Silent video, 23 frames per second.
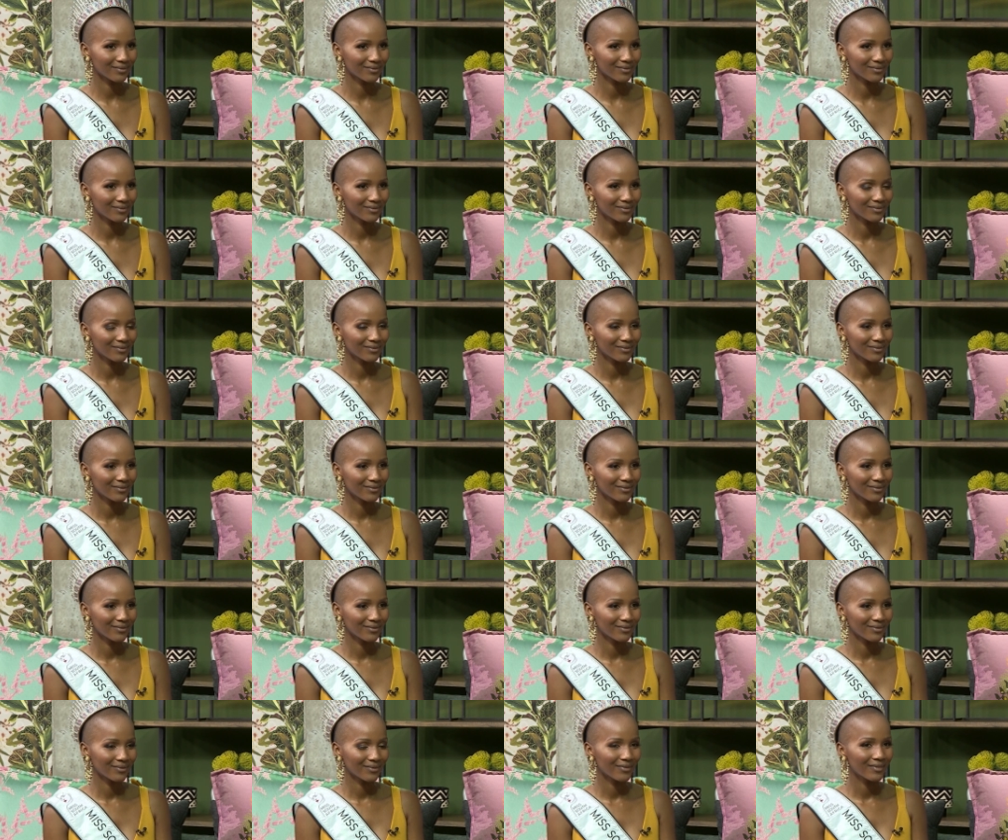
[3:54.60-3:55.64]
that that you get to
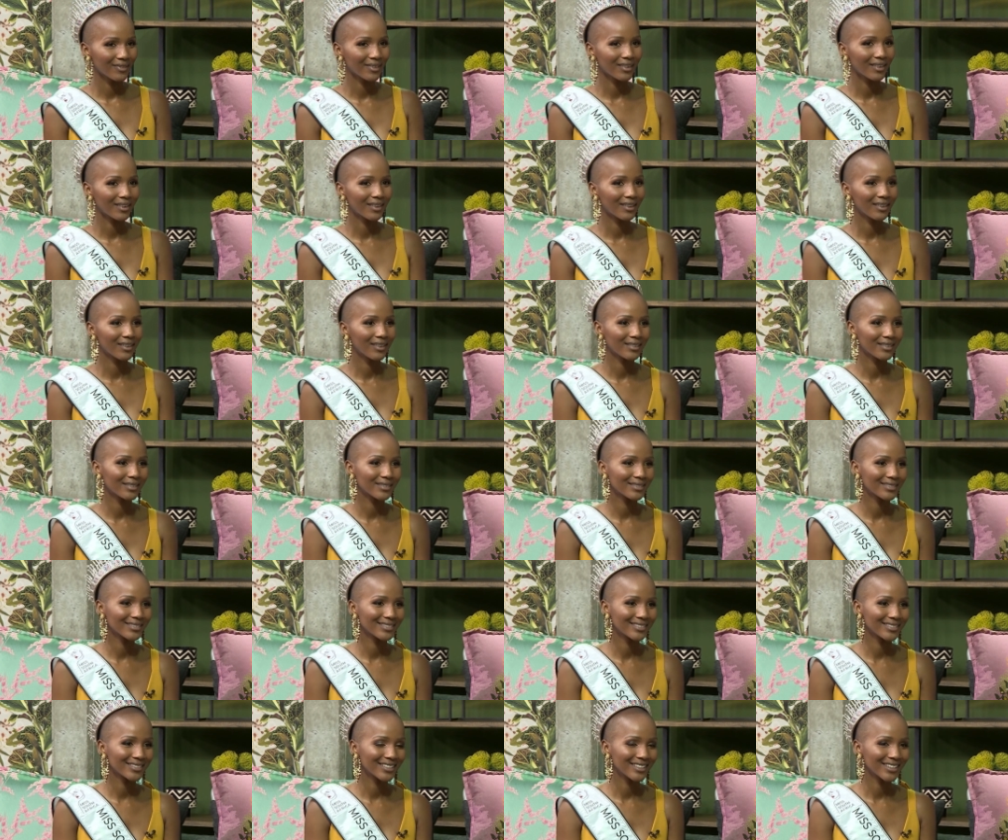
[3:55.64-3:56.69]
see the example and
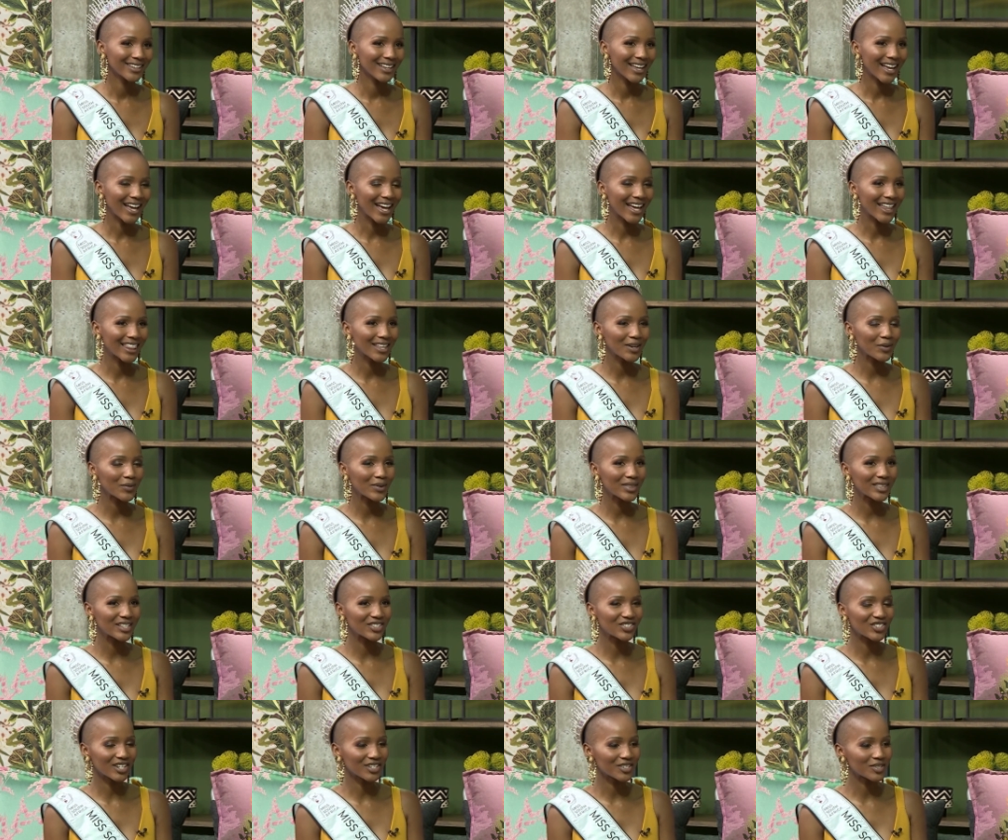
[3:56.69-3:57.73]
connect with? I think
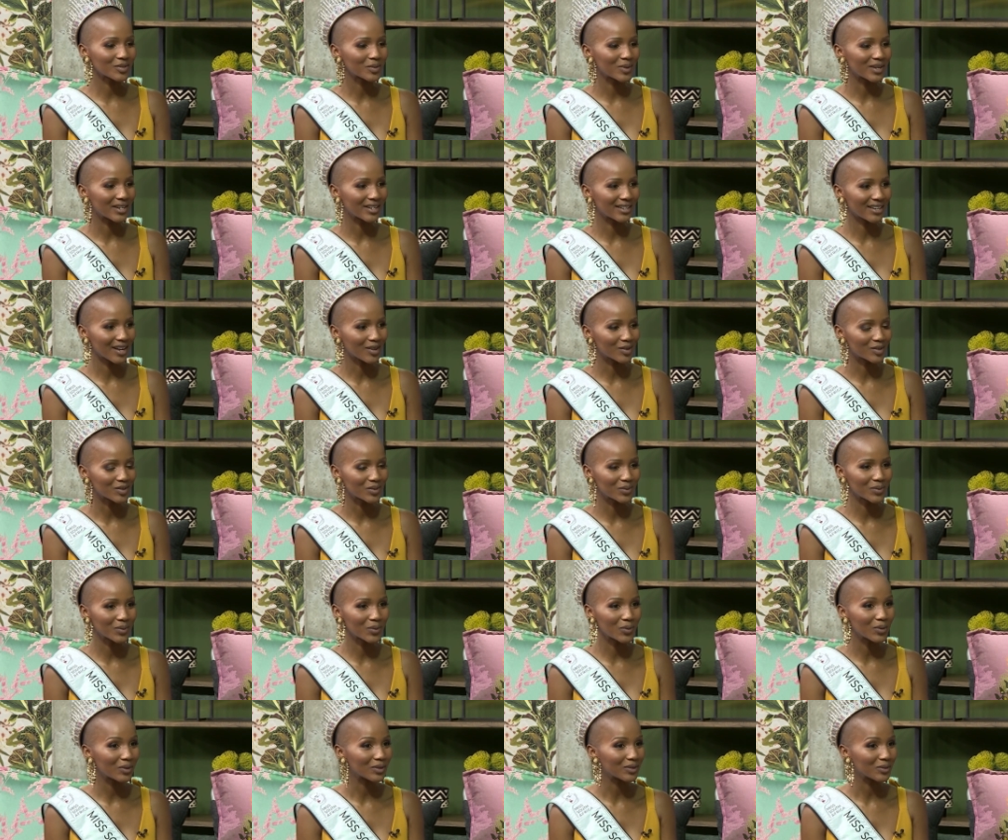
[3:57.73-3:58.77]
when the judges were
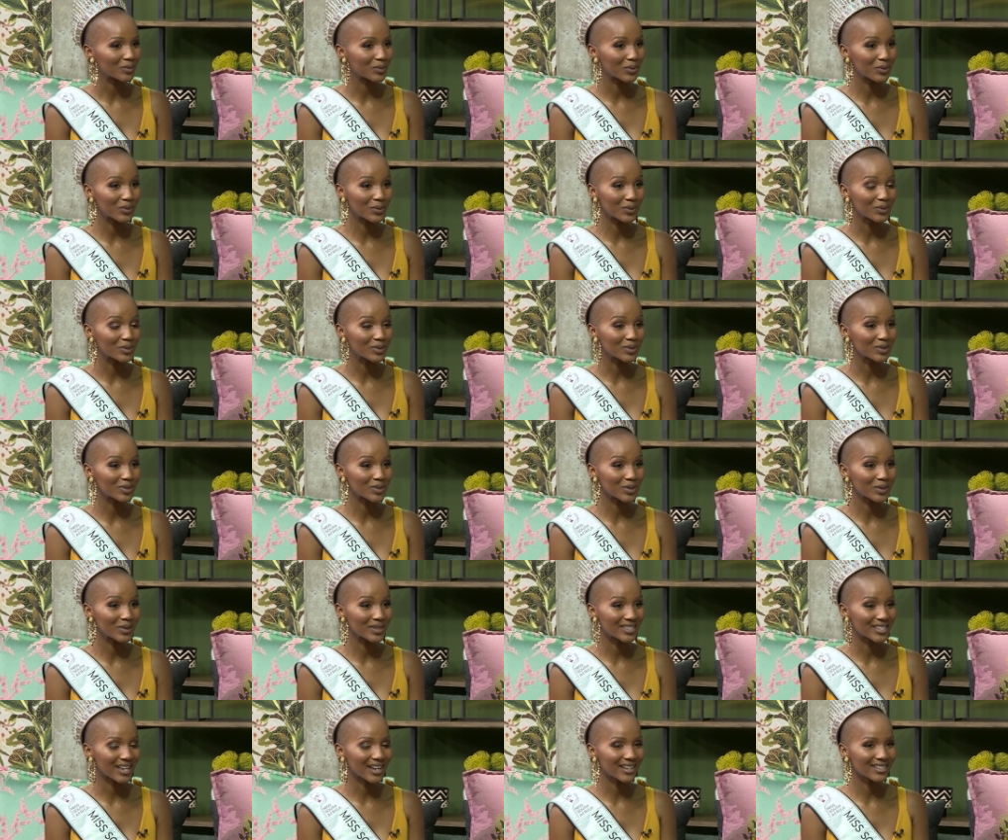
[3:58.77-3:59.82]
announced, we were all
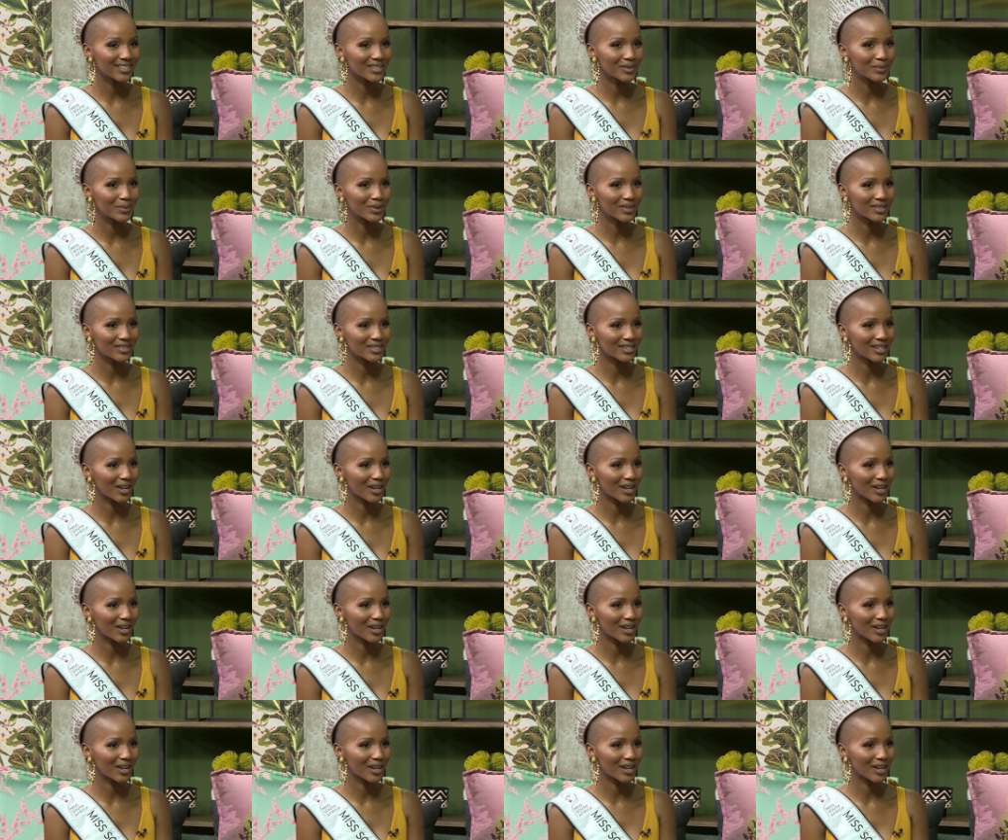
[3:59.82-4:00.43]
so excited,